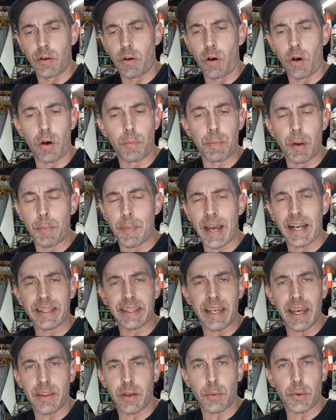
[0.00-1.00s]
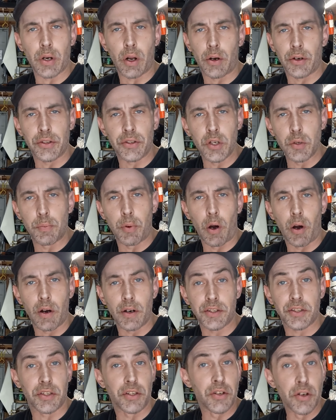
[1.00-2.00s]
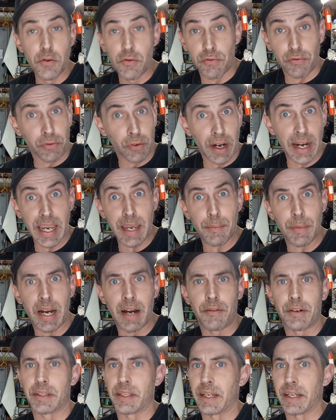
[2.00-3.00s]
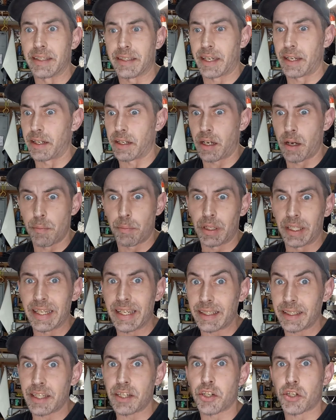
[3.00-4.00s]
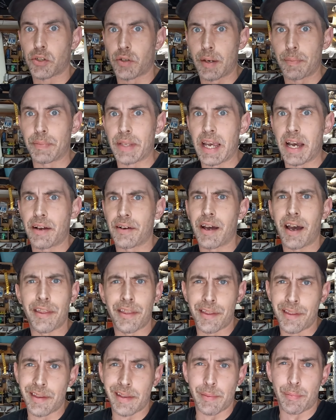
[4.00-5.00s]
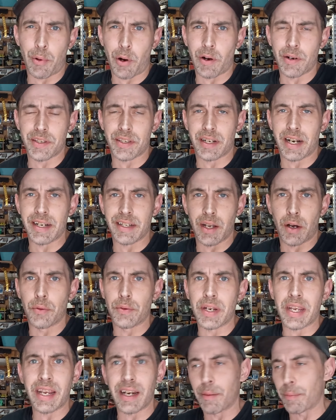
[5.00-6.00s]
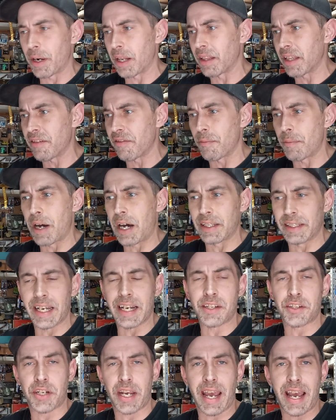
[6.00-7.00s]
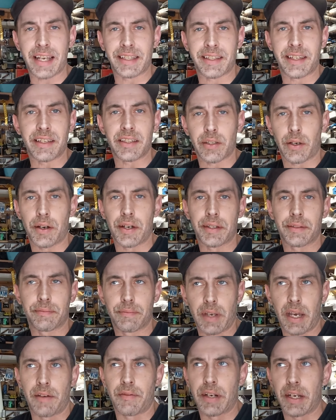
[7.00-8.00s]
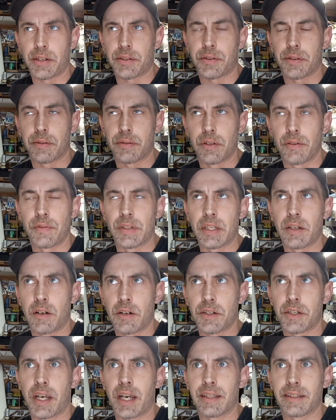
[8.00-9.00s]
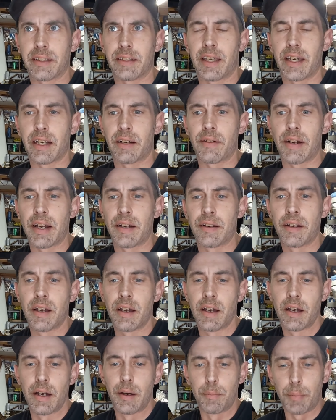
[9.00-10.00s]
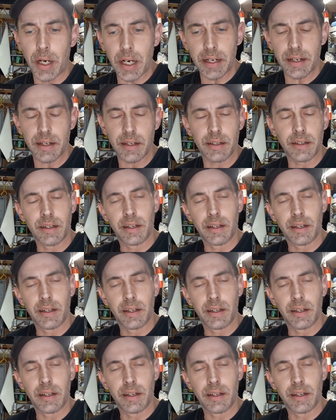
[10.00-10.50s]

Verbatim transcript: all put back together with all the new parts, the new frame and everything. It's getting completely stripped down. Other than the parts that I don't need, I'm going to leave them on that chassis, so I have an extra two fifty R chassis laying around. But